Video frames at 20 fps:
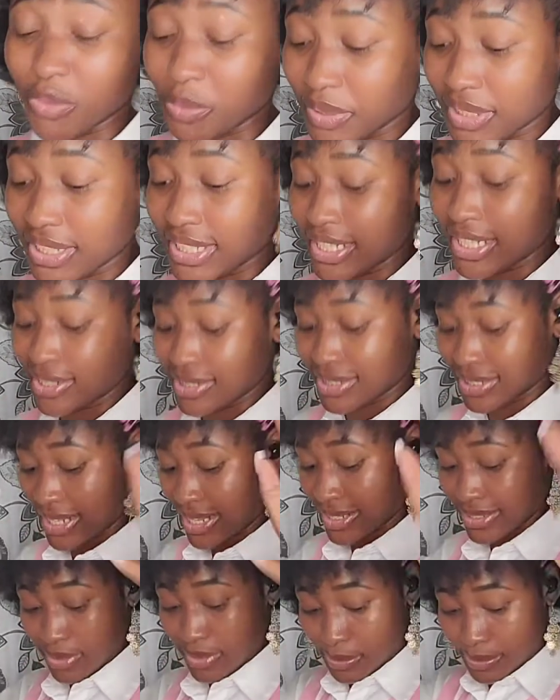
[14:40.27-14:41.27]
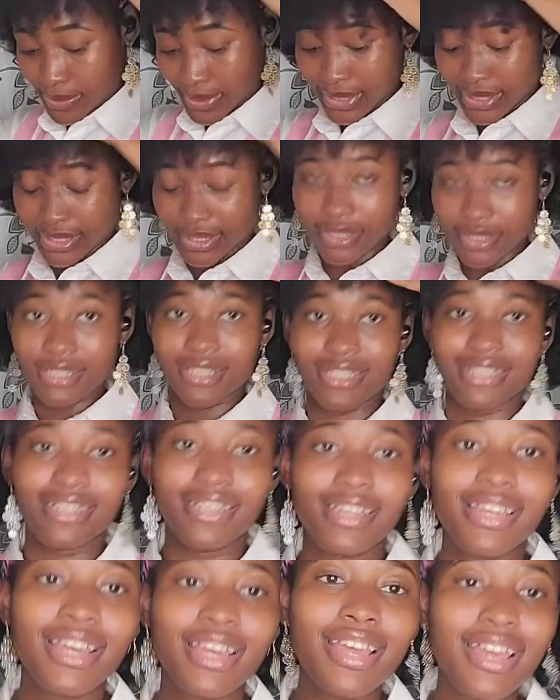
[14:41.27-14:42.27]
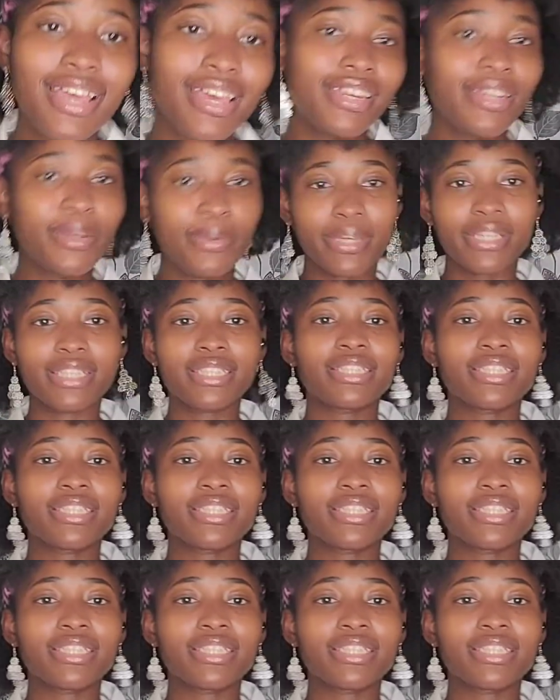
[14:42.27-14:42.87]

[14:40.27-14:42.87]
we can get into that topic. Anyways,